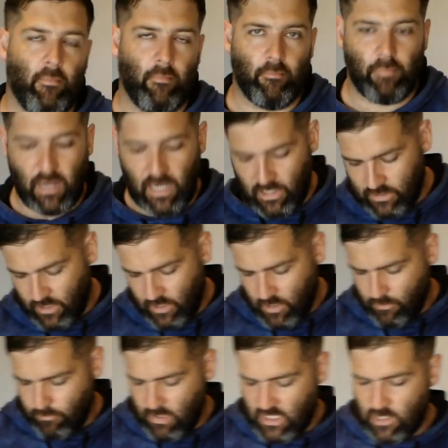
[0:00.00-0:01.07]
But
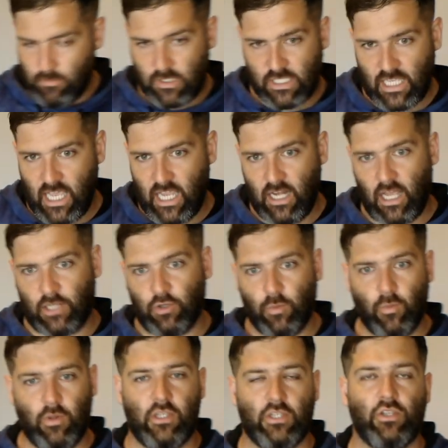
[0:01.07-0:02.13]
medium setting, I don't want
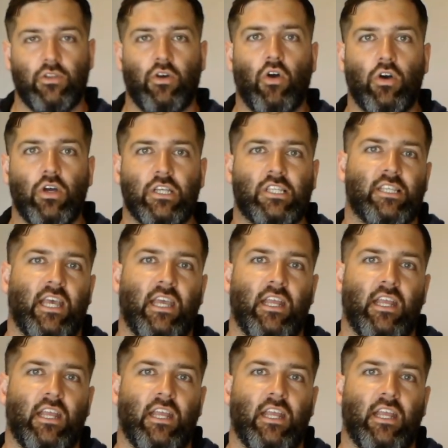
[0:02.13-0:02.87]
this on the hottest setting.